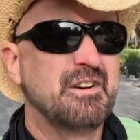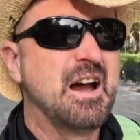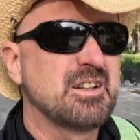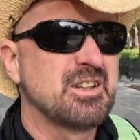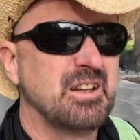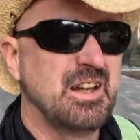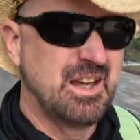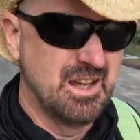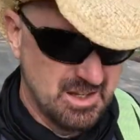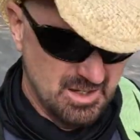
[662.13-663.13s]
actually
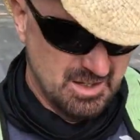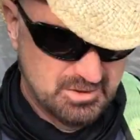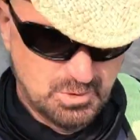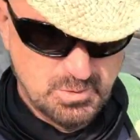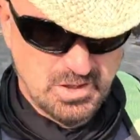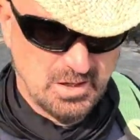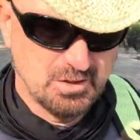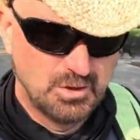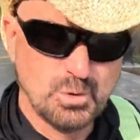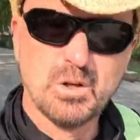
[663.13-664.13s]
doing a
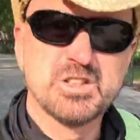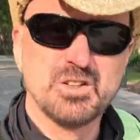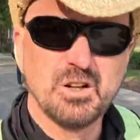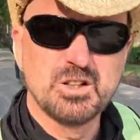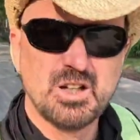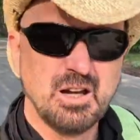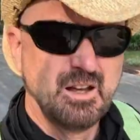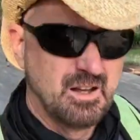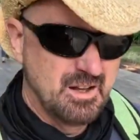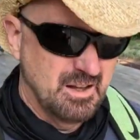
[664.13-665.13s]
Google search
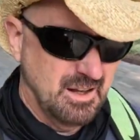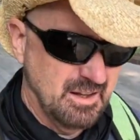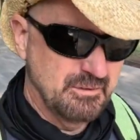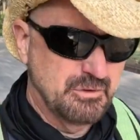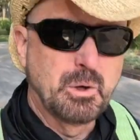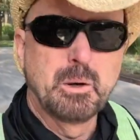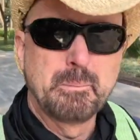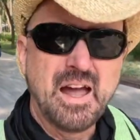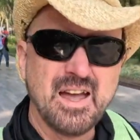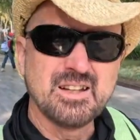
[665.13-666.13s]
for
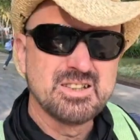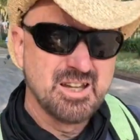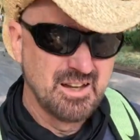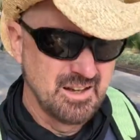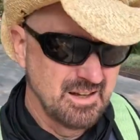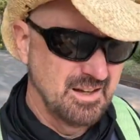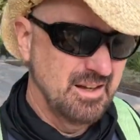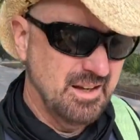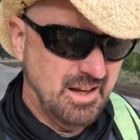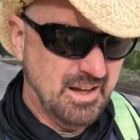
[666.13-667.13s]
banks,
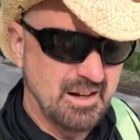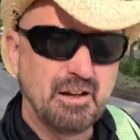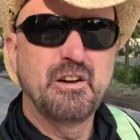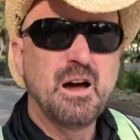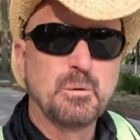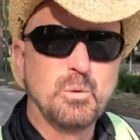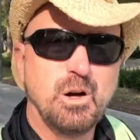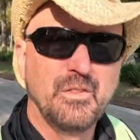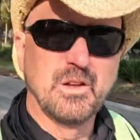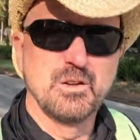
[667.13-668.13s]
and I found
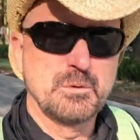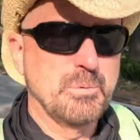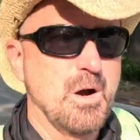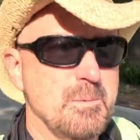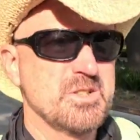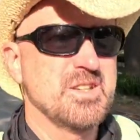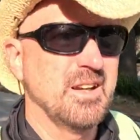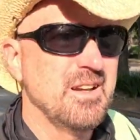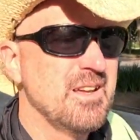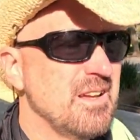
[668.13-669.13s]
one that looked
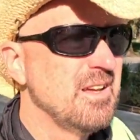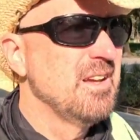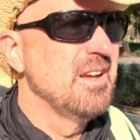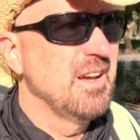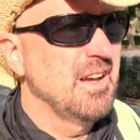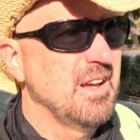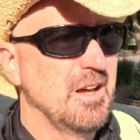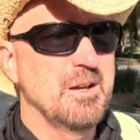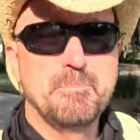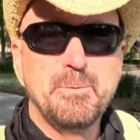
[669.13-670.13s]
promising,
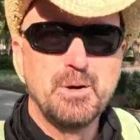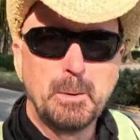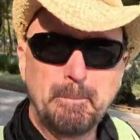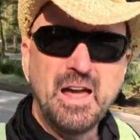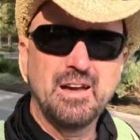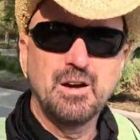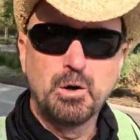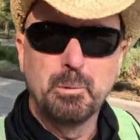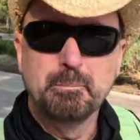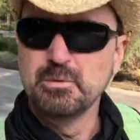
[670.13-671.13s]
a
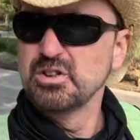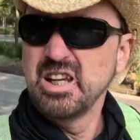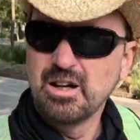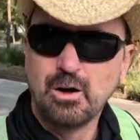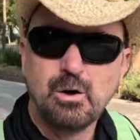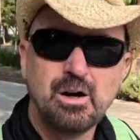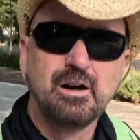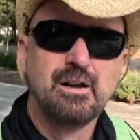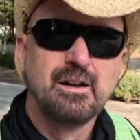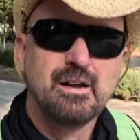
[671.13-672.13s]
Banco Museo.
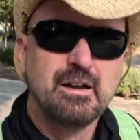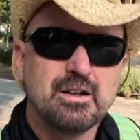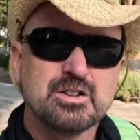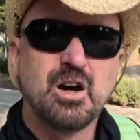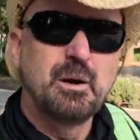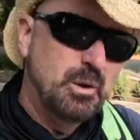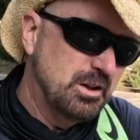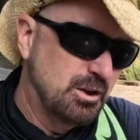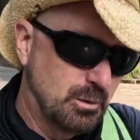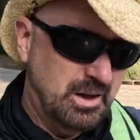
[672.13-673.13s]
So I
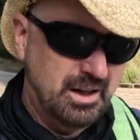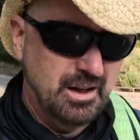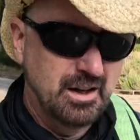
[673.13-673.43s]
went to it,